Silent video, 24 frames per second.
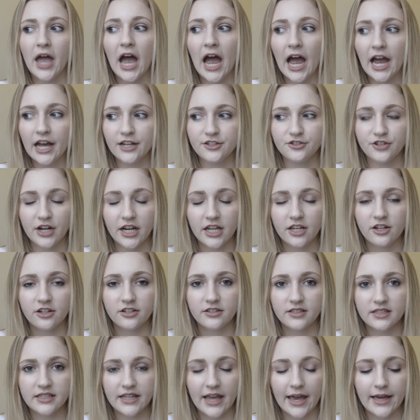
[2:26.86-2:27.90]
hydrate your
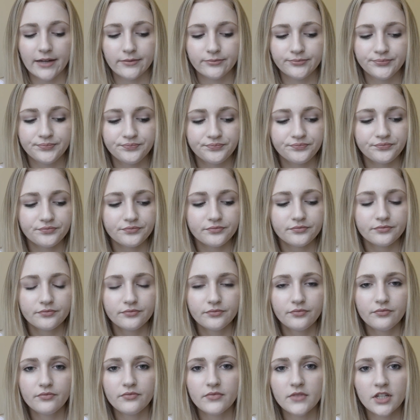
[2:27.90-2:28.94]
skin.
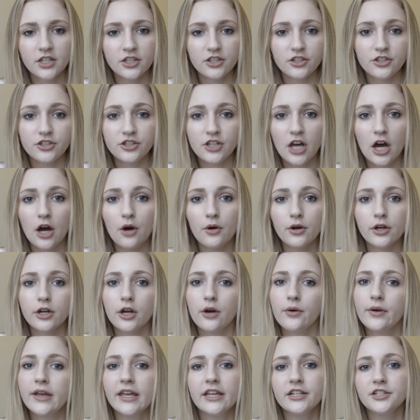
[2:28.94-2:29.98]
So
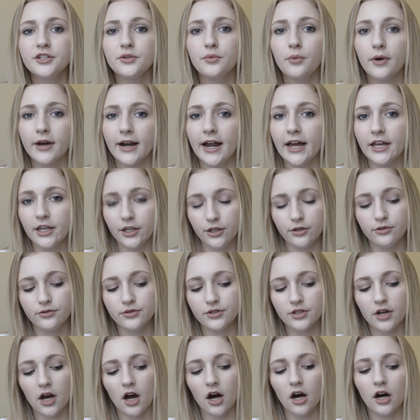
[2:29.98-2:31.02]
going into what I
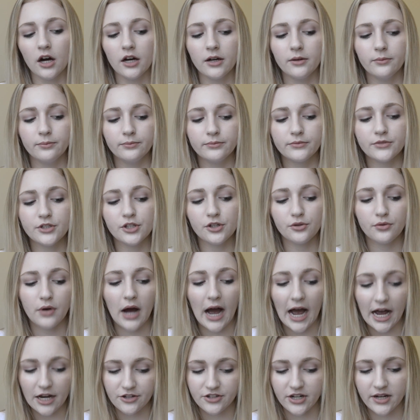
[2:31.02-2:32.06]
use to
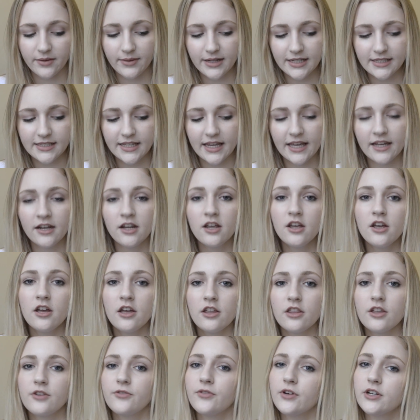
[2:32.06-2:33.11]
hydrate my skin,
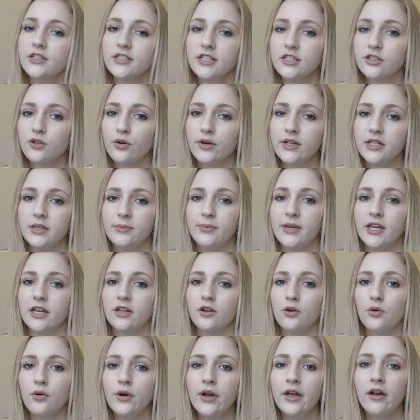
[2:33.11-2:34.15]
the first is going to be
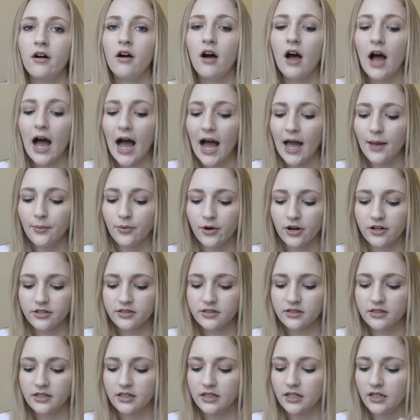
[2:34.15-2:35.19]
an oil. I
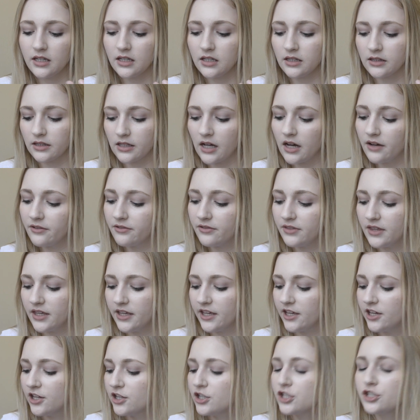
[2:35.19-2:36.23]
personally love
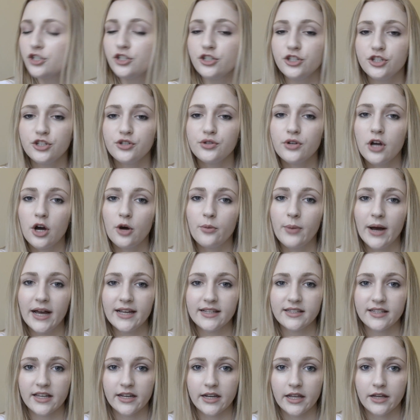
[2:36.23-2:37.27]
the Juno
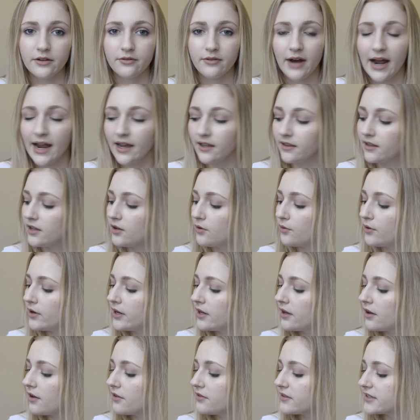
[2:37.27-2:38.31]
by Sunday Riley
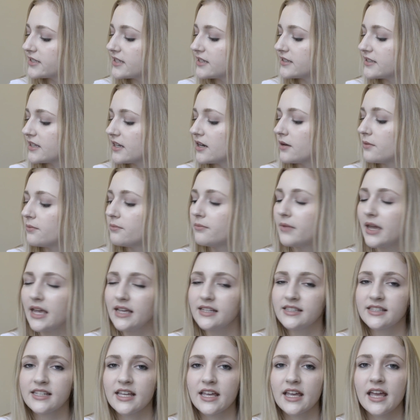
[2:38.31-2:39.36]
oil. This is an
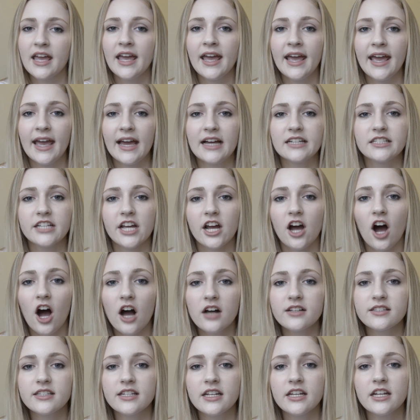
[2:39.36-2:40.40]
amazing
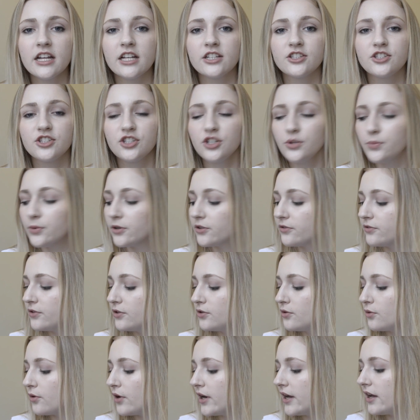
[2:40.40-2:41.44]
antioxidant and
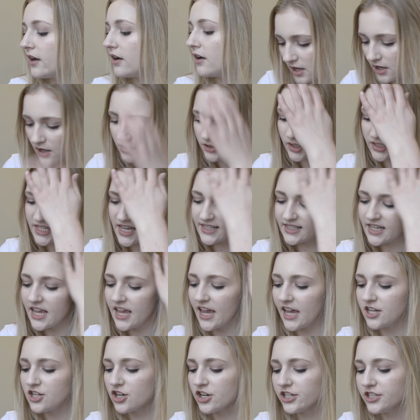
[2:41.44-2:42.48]
superfood oil. So it says,
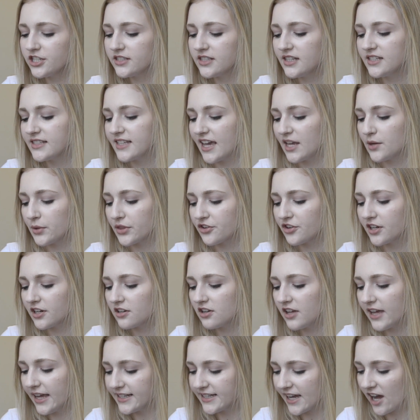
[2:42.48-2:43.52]
it nourishes the skin with
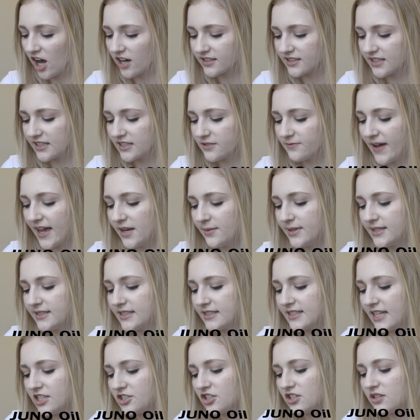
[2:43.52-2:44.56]
critical antioxidants, vitamins,
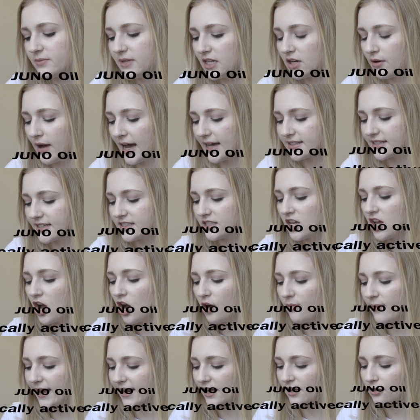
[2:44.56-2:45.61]
essential amino acids,
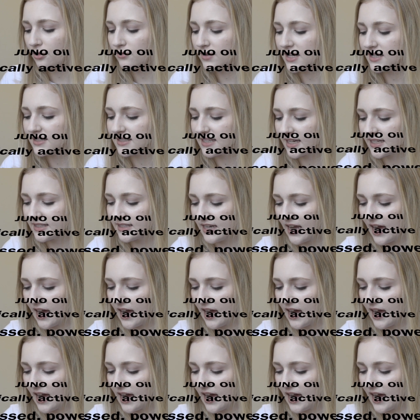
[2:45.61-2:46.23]
omega-3, 6,